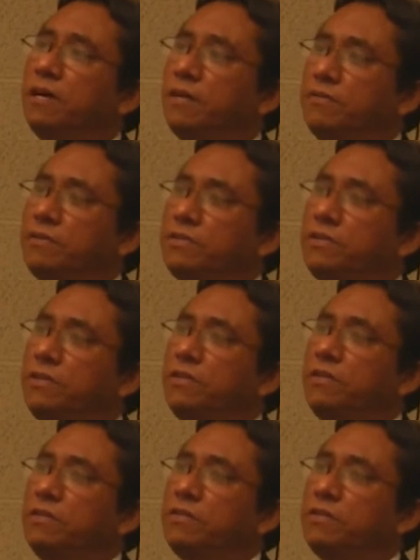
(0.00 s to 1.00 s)
others
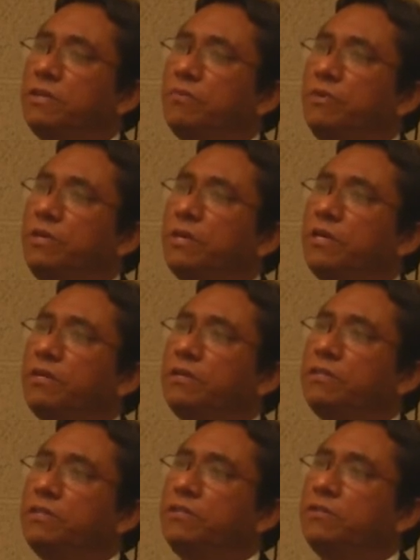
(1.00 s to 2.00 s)
so that we can
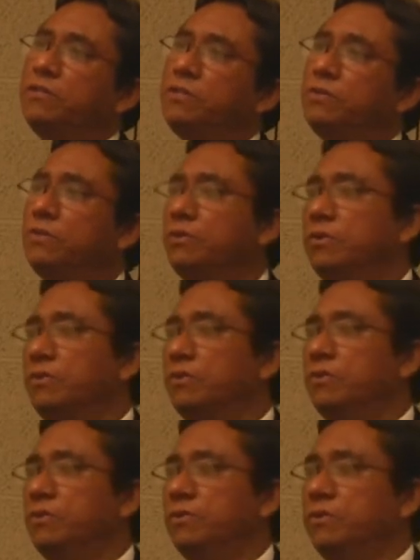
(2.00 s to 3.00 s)
continue to
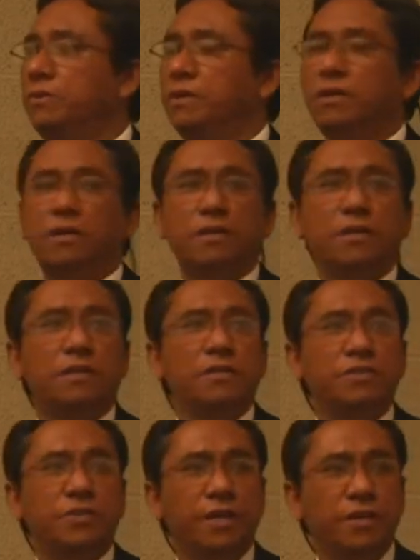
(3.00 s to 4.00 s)

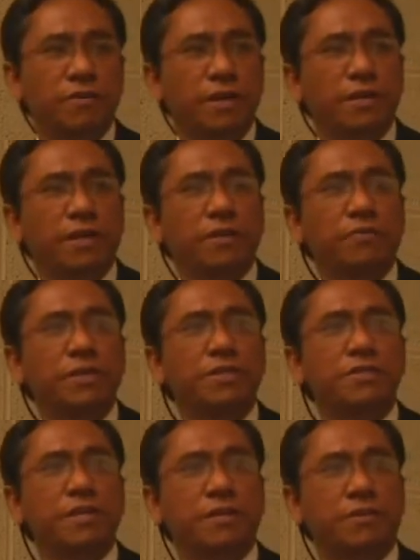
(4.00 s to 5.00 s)
generate and
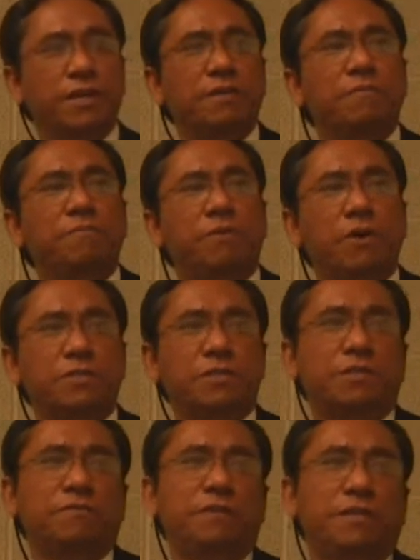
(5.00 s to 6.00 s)
regenerate
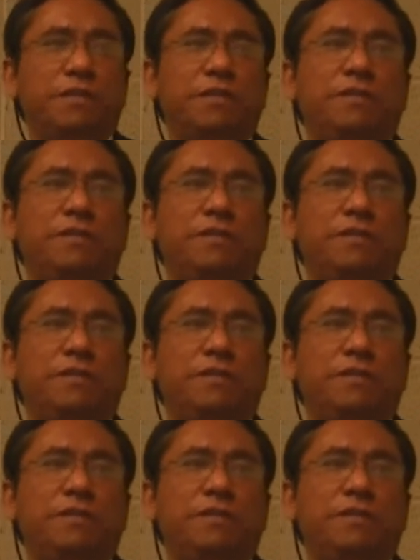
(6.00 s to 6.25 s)
positively.